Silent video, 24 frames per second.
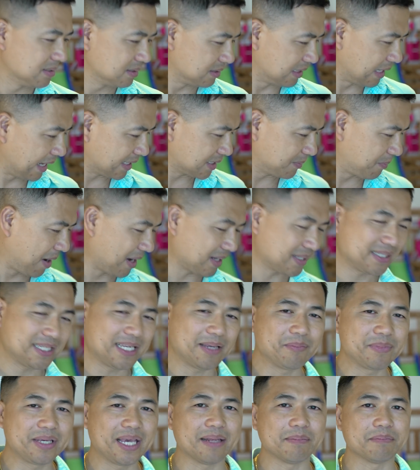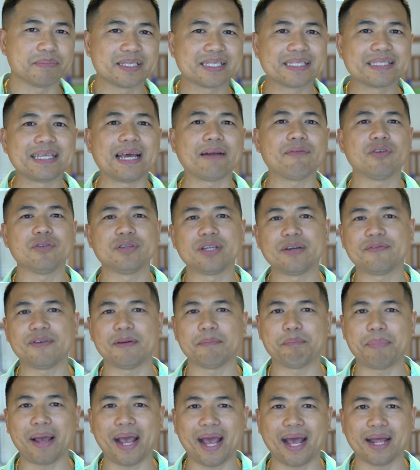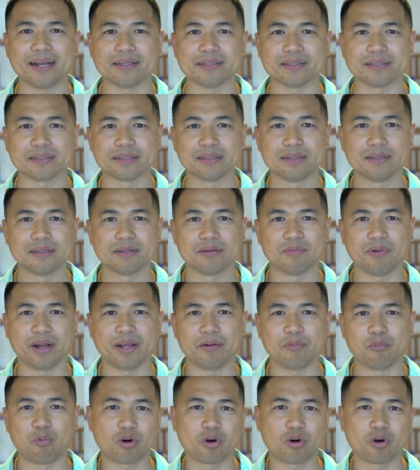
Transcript: the Xbox team get several different patents, right?